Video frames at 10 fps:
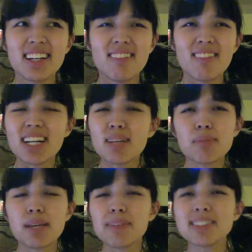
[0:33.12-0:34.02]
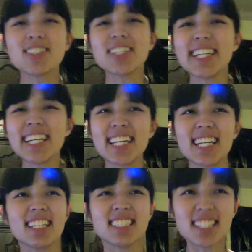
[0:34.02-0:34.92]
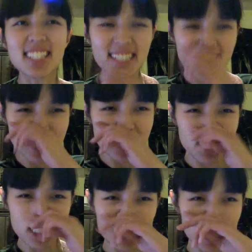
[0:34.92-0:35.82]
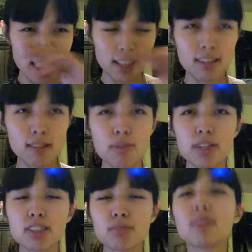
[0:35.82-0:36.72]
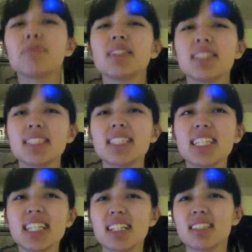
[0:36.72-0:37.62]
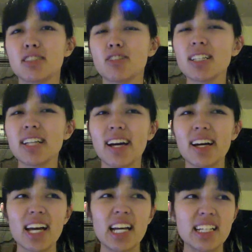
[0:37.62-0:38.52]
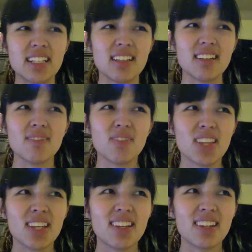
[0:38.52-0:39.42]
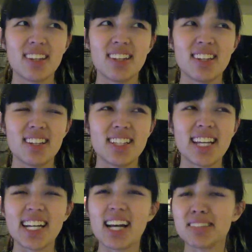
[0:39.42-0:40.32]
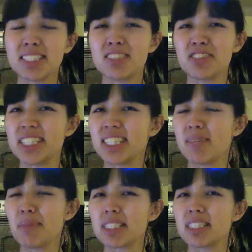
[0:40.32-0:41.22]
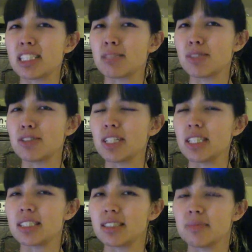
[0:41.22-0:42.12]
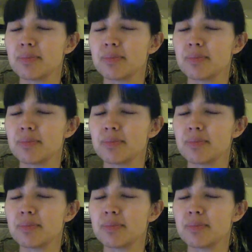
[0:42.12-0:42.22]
Why aren't people joining? Sydney is like the most popular city in Australia, and yet our street team is the smallest.